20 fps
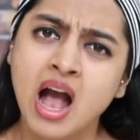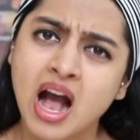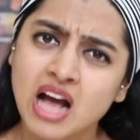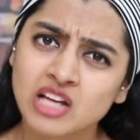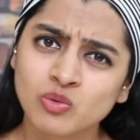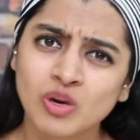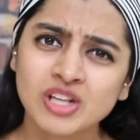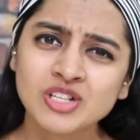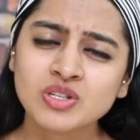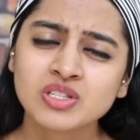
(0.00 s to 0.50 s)

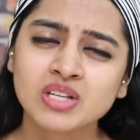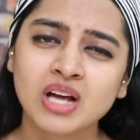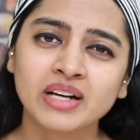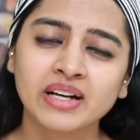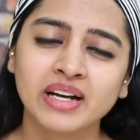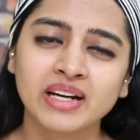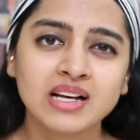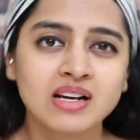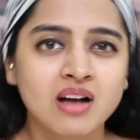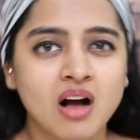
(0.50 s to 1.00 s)
And once you
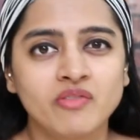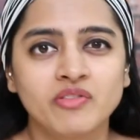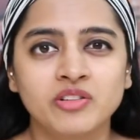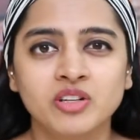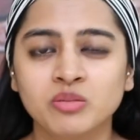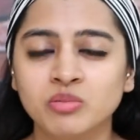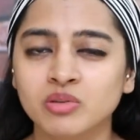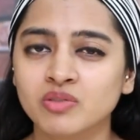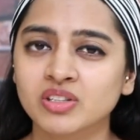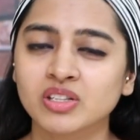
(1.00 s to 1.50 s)
start getting
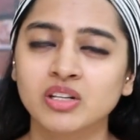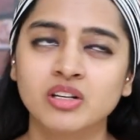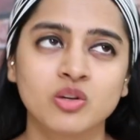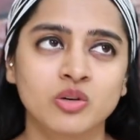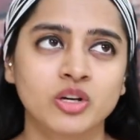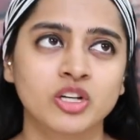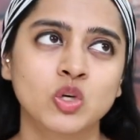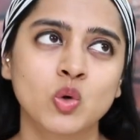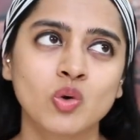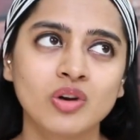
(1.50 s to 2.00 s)
comfortable with it,
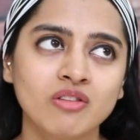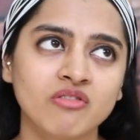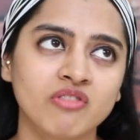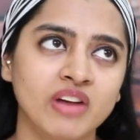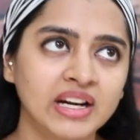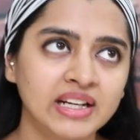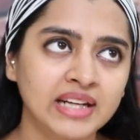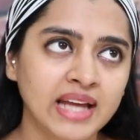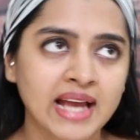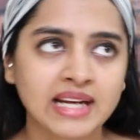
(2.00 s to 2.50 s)
you can totally
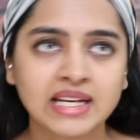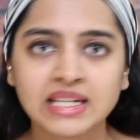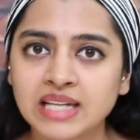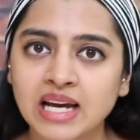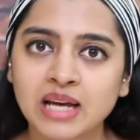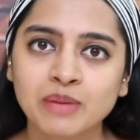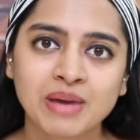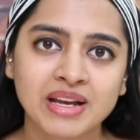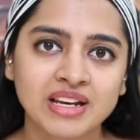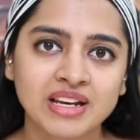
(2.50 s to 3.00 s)
wear it anytime,